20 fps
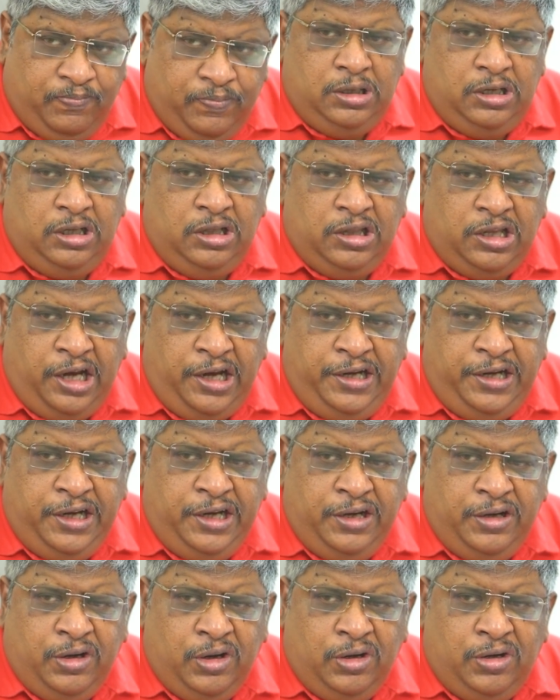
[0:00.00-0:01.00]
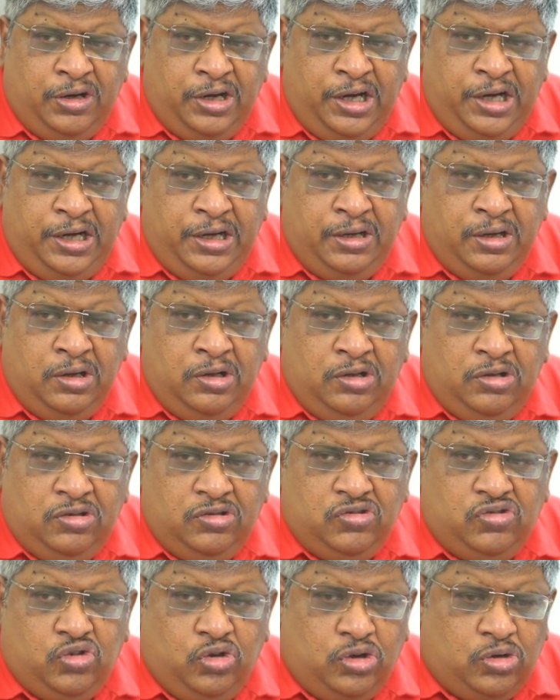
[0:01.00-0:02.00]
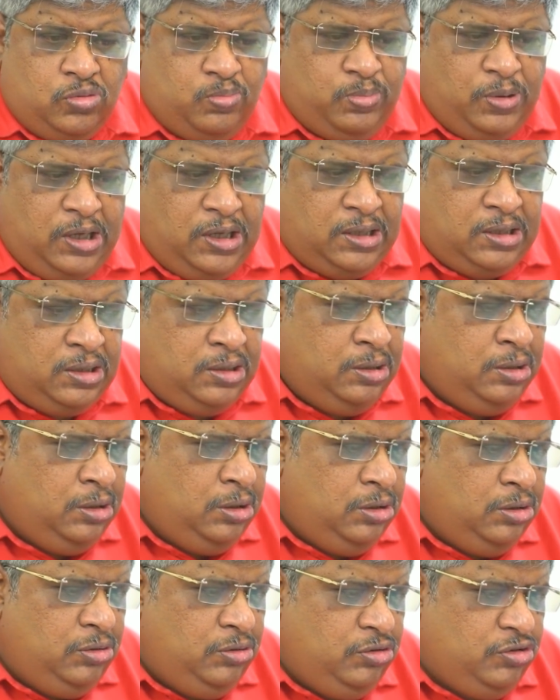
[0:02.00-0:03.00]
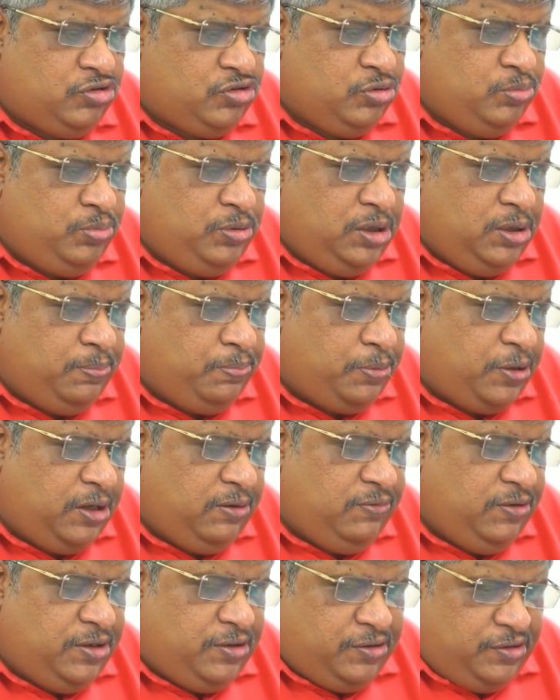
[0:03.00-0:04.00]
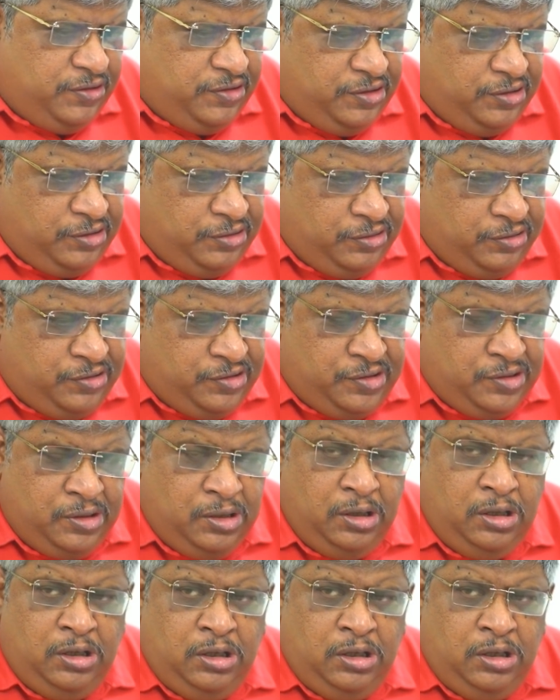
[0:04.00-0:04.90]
Till 1908, Stoke Park used to be a private residence,